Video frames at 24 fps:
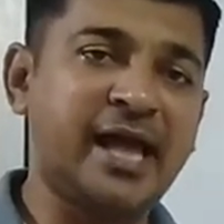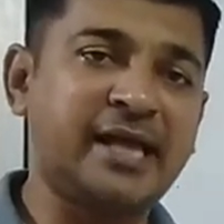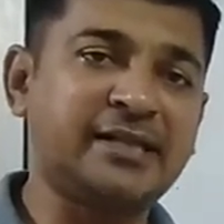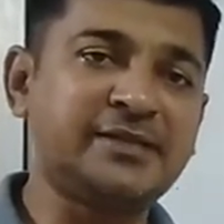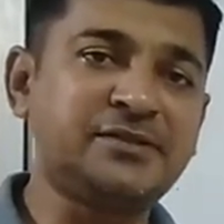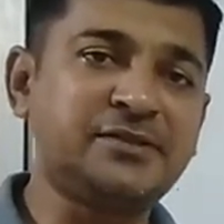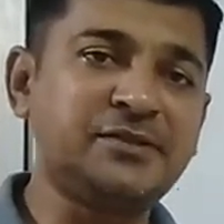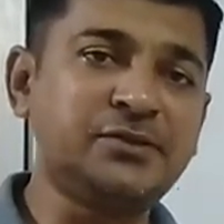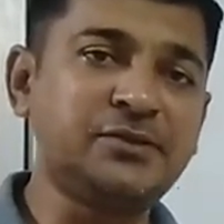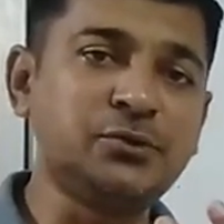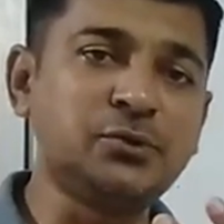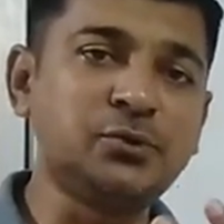
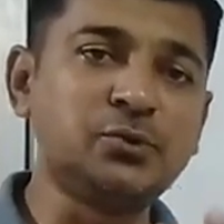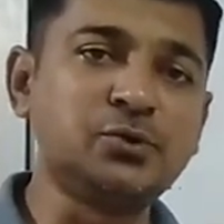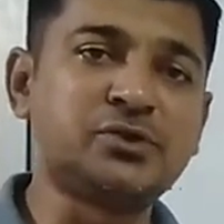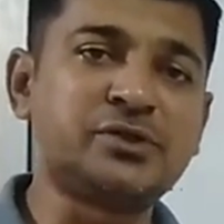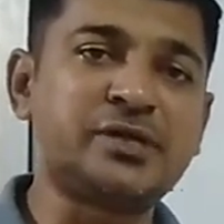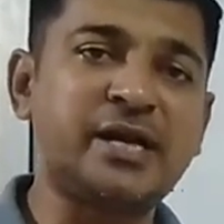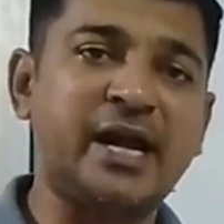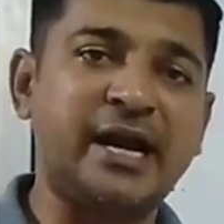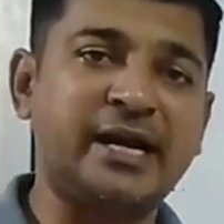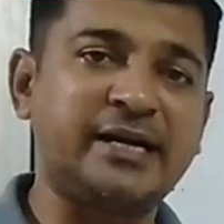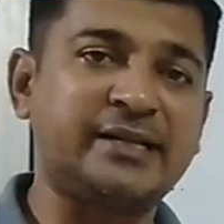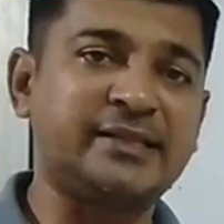has
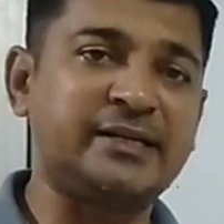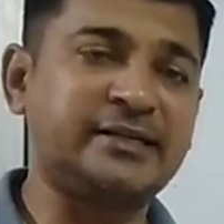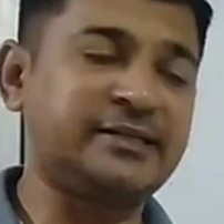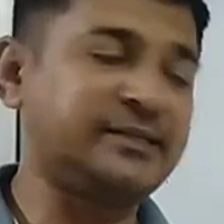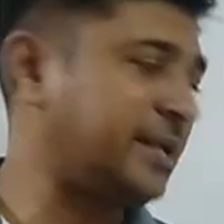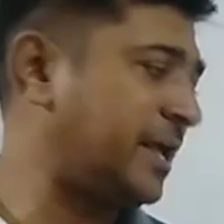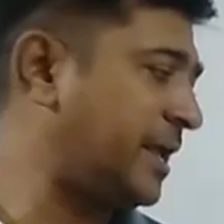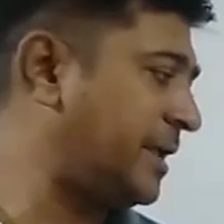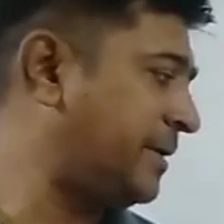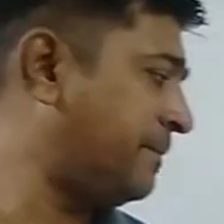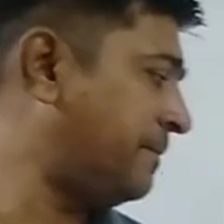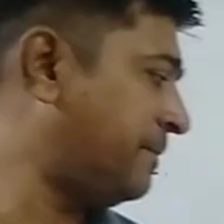used at that
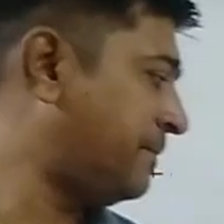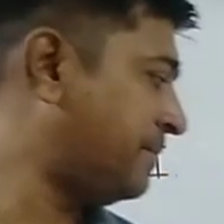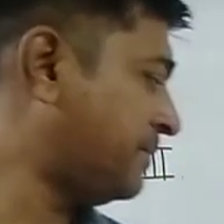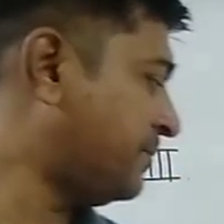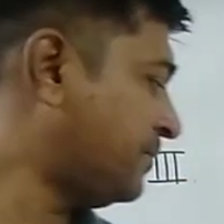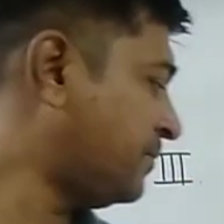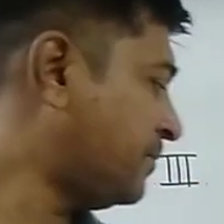time.